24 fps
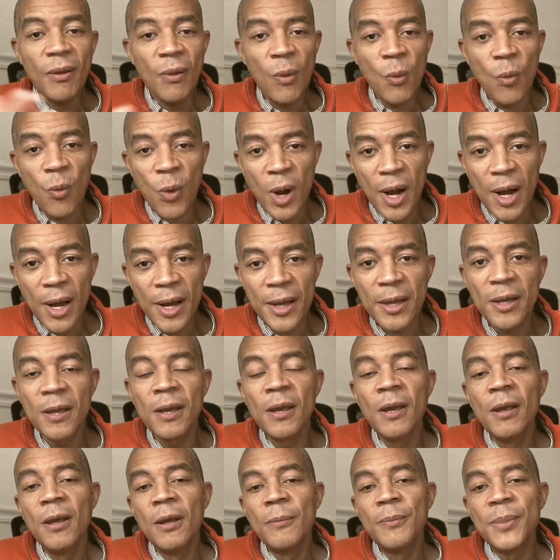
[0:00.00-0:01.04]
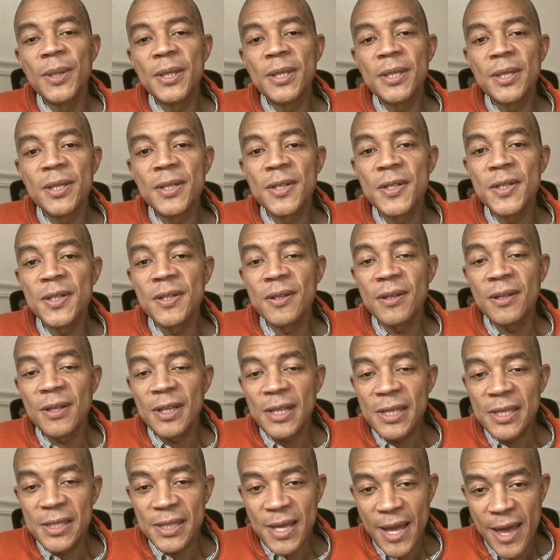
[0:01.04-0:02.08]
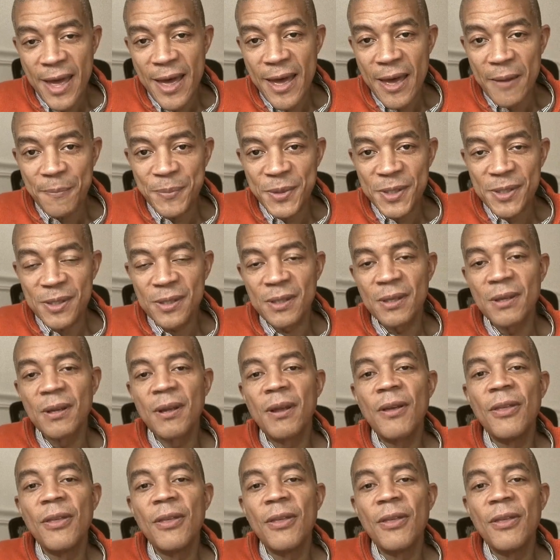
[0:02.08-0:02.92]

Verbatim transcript: Why? Because these apps,